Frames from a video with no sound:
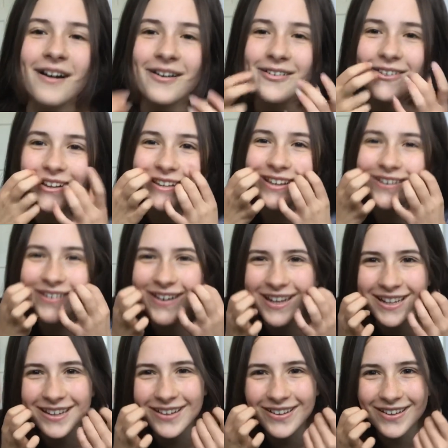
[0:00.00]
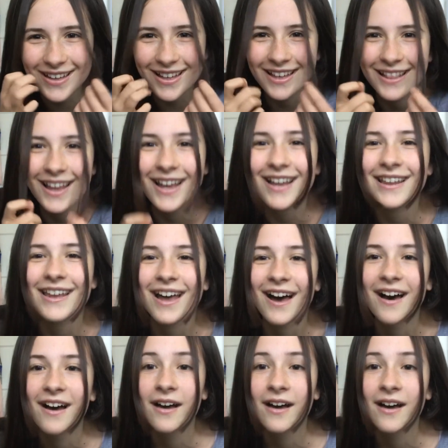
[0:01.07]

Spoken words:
Why do I look like that?